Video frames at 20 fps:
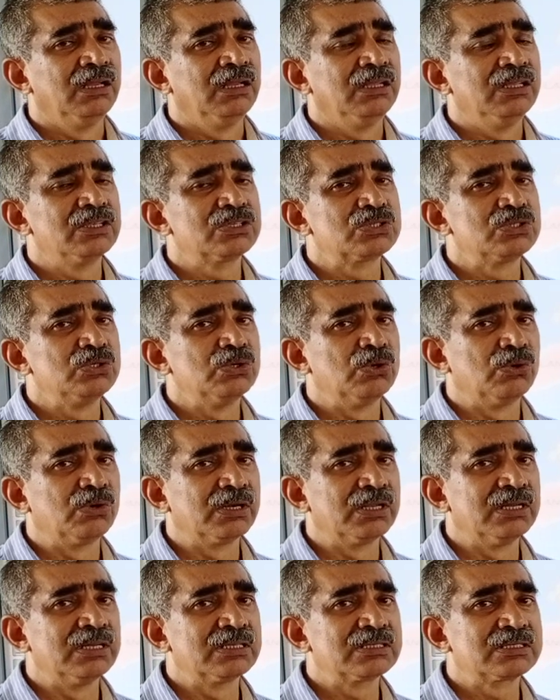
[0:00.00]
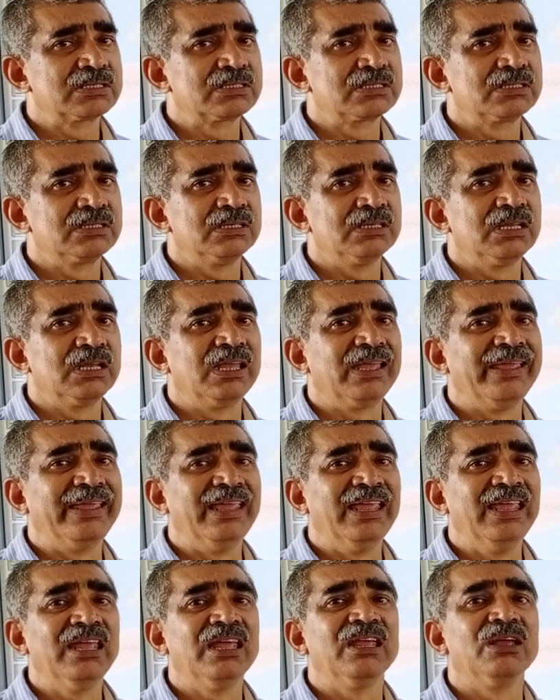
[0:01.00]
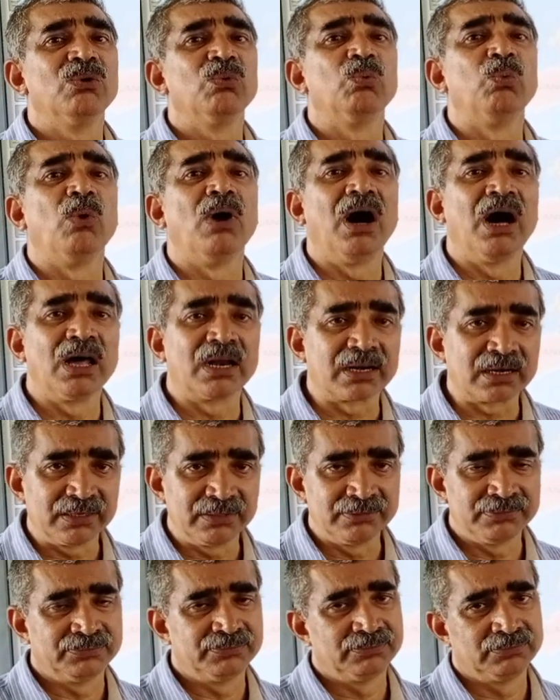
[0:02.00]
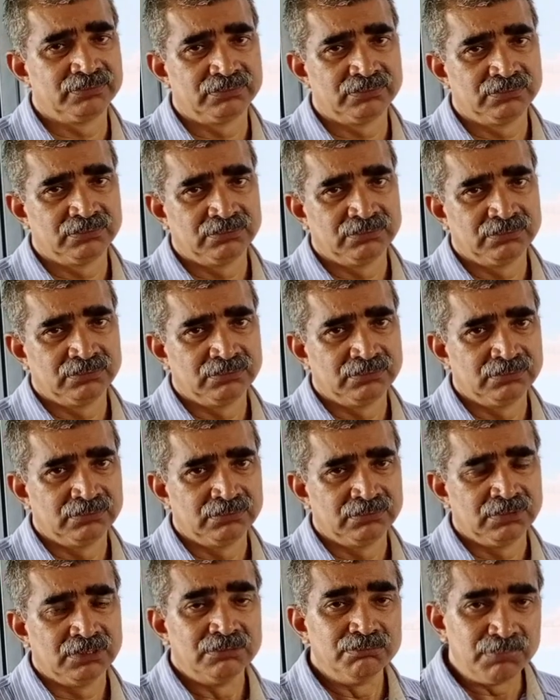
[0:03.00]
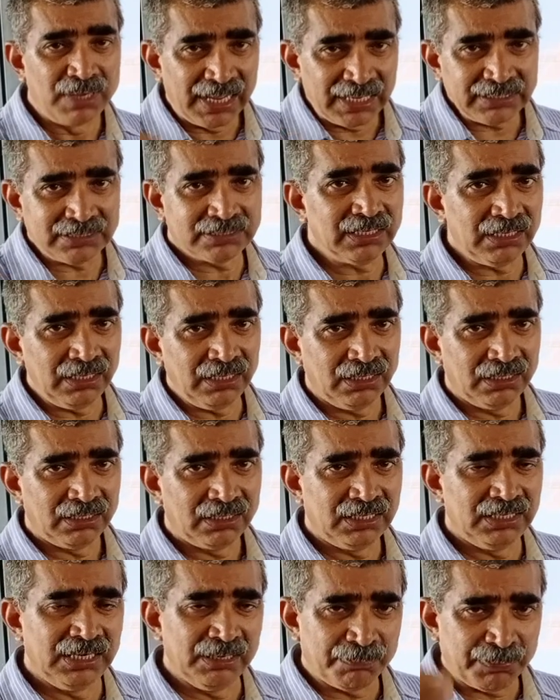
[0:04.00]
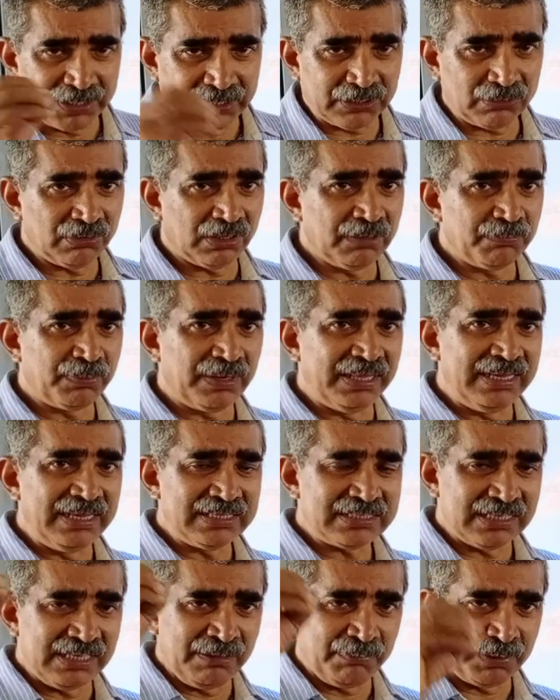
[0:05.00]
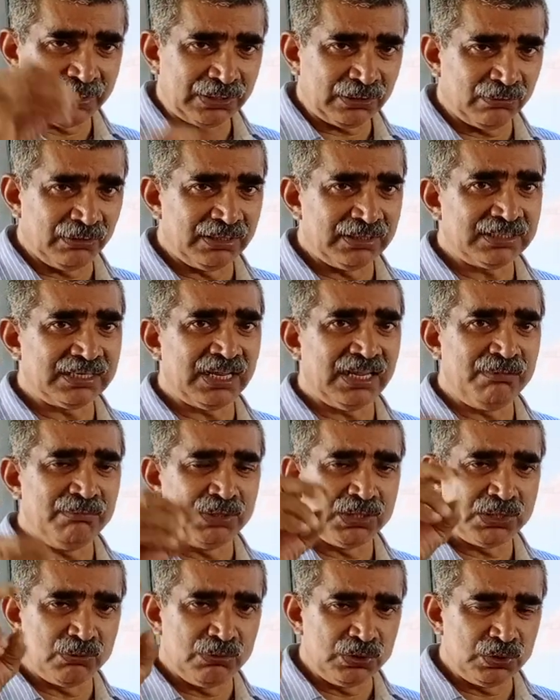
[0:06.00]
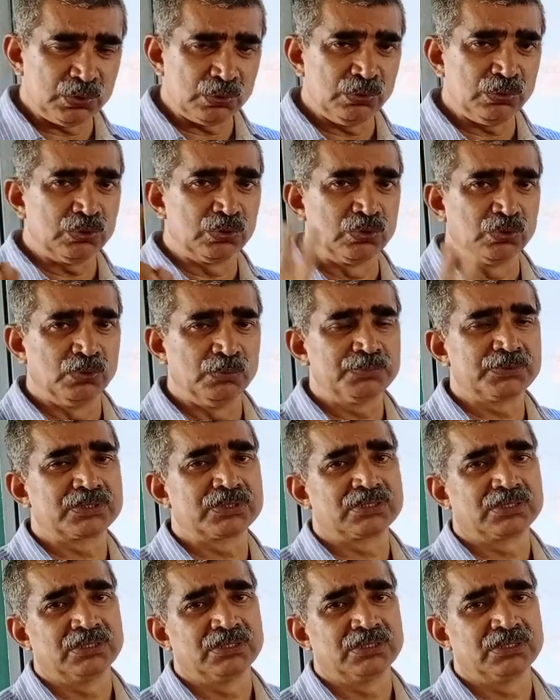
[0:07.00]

is known as a war. Battle in a particular place, in a particular time, between two groups,